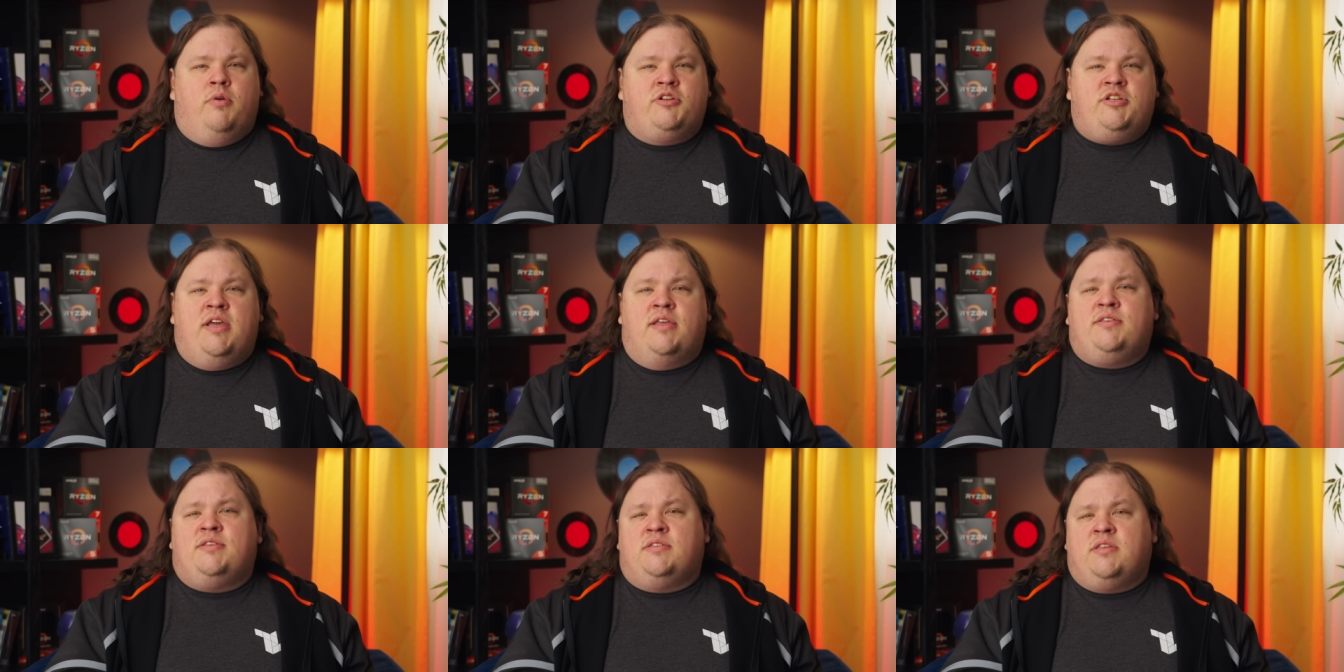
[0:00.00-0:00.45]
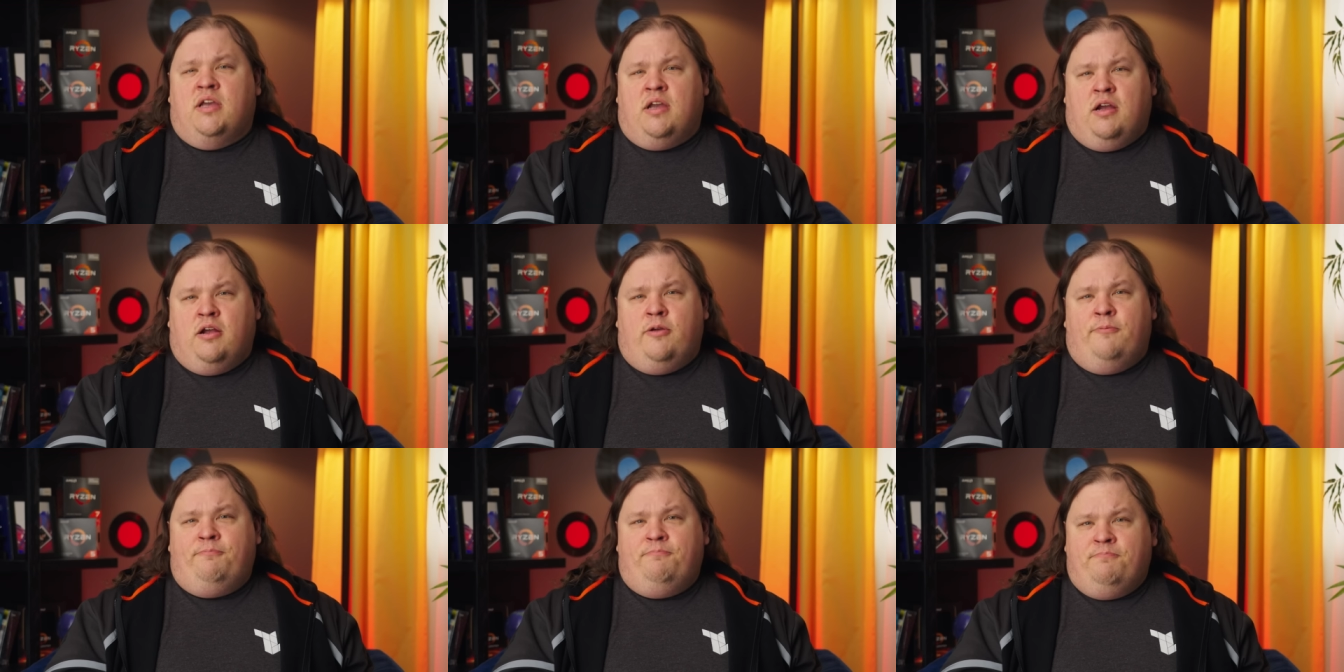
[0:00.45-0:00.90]
but chances
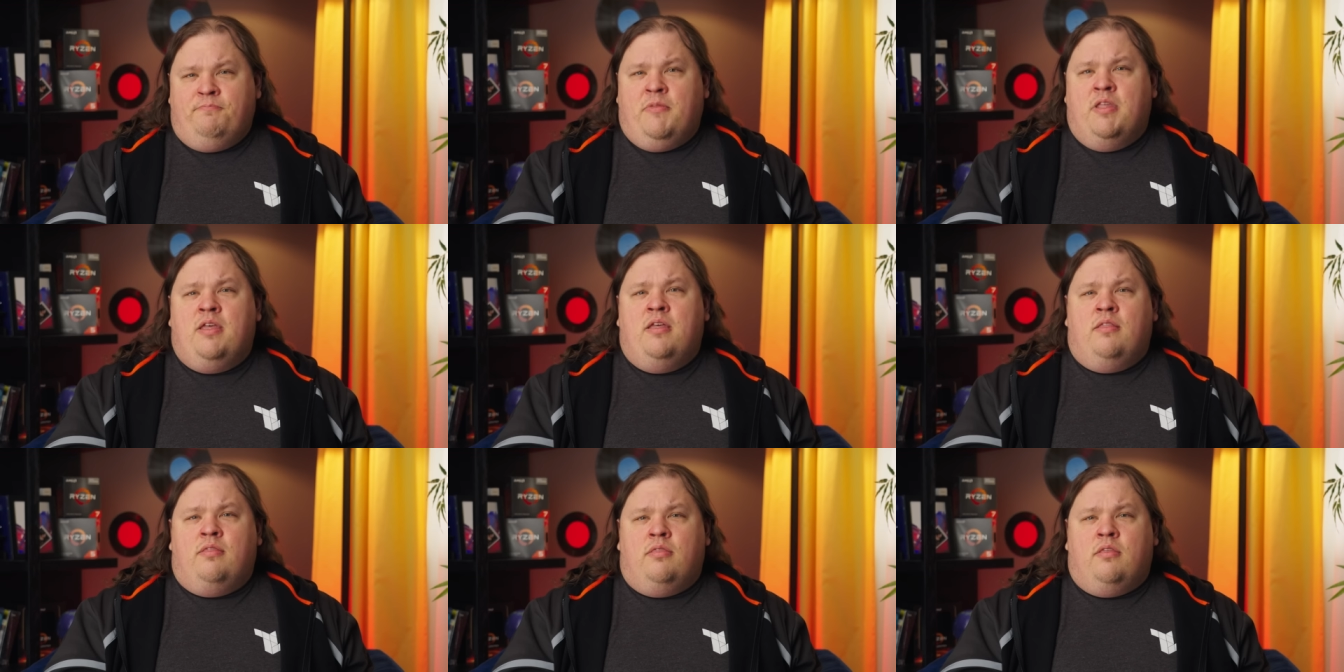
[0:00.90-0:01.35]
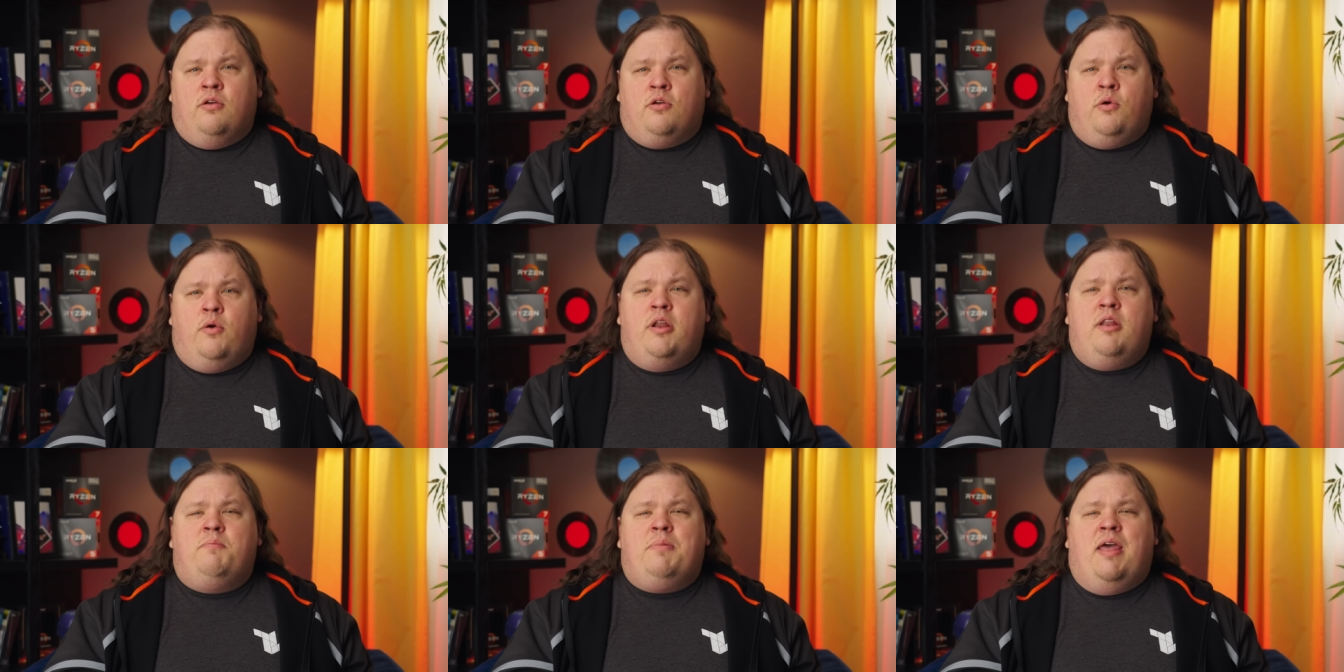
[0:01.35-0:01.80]
are they're
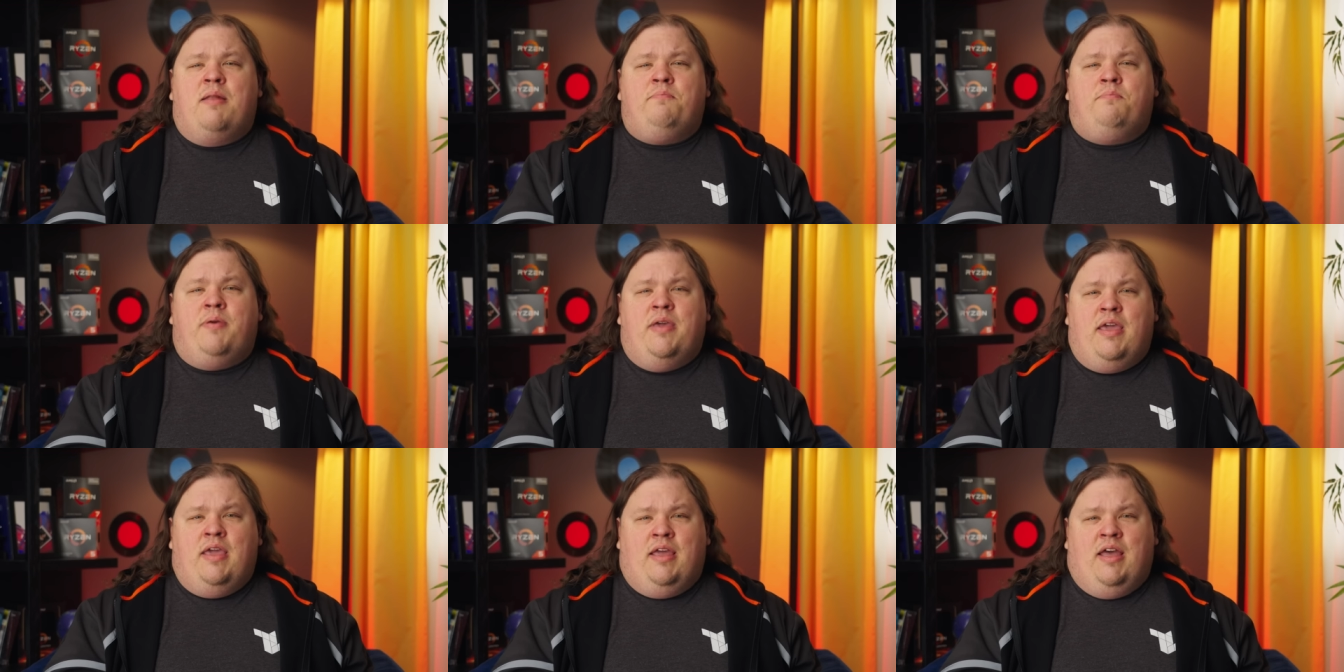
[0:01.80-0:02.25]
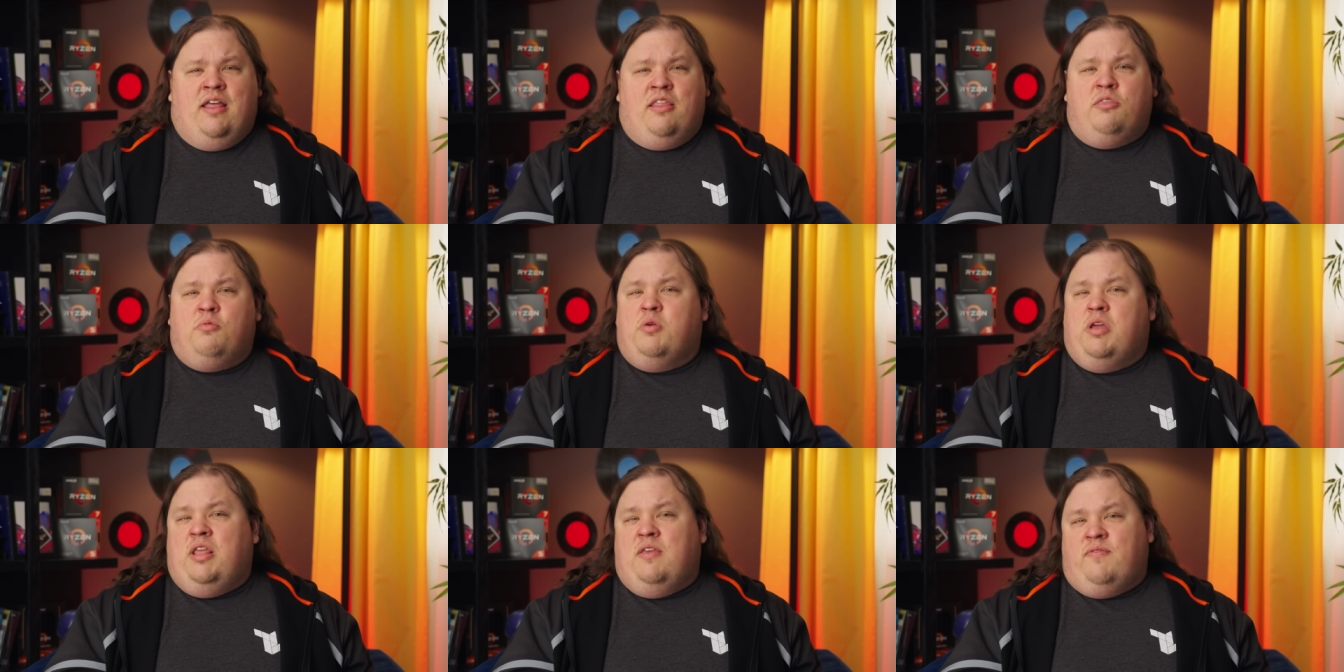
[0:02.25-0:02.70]
going to bet big on
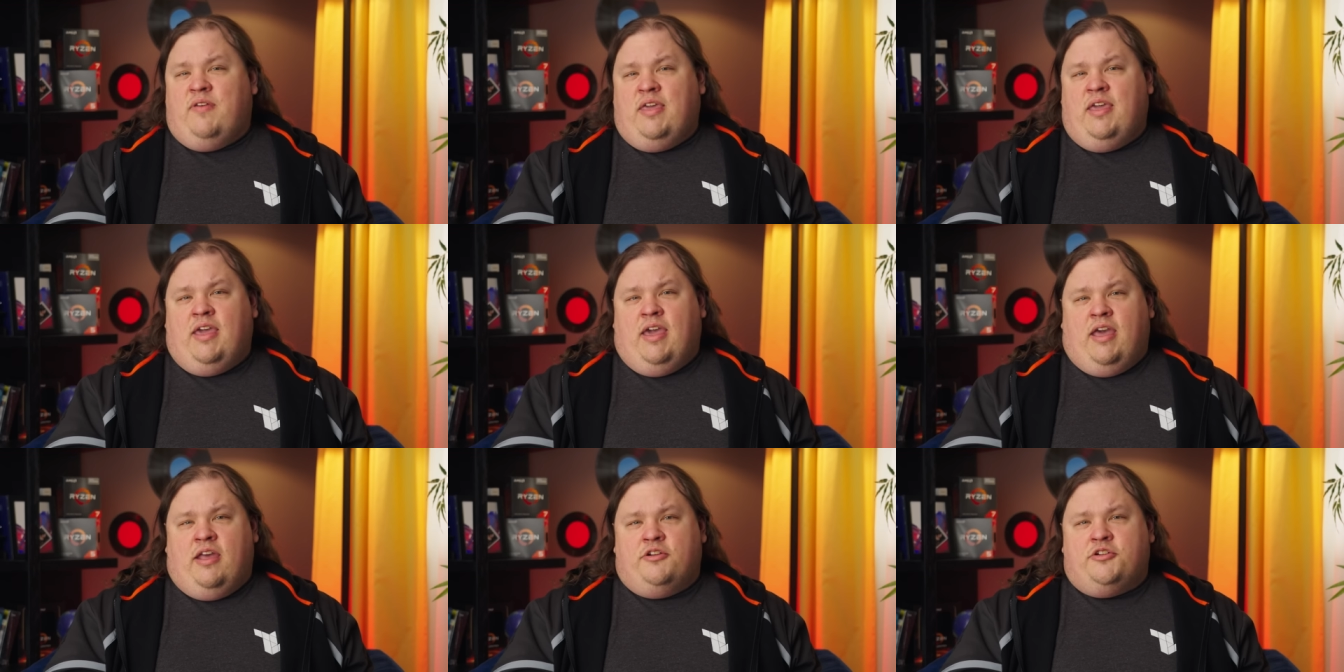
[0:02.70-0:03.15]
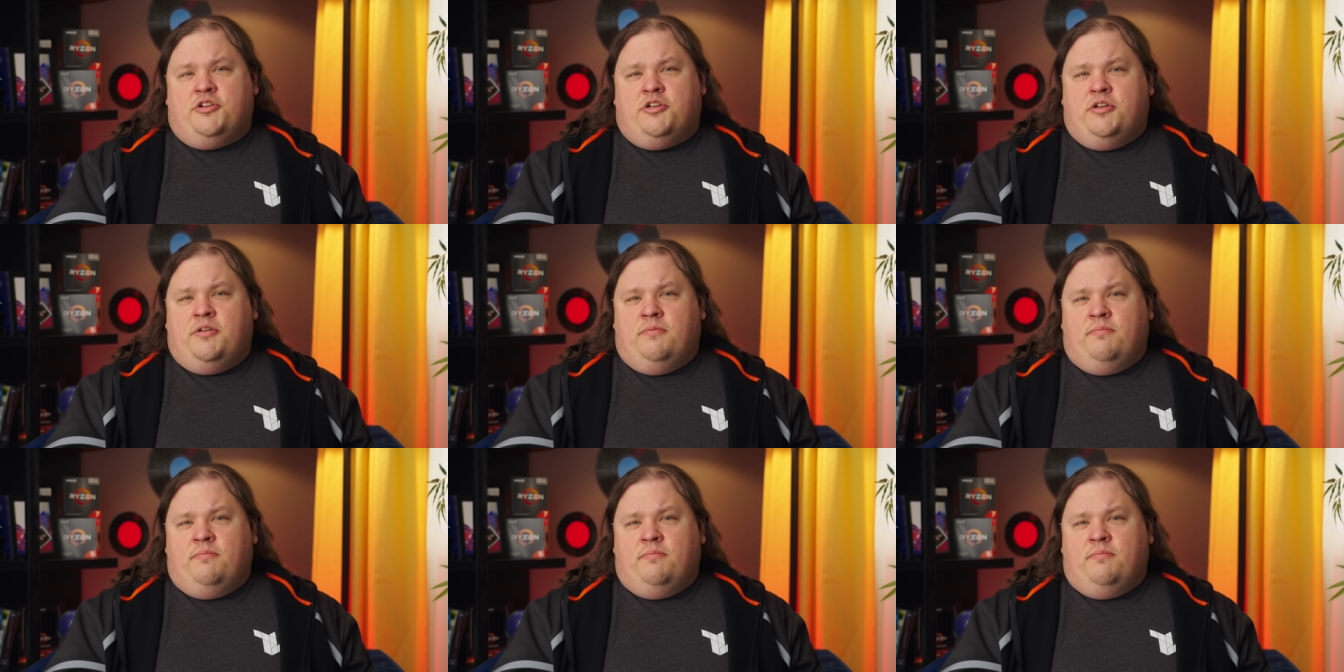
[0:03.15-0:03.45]
3 dv V-cache.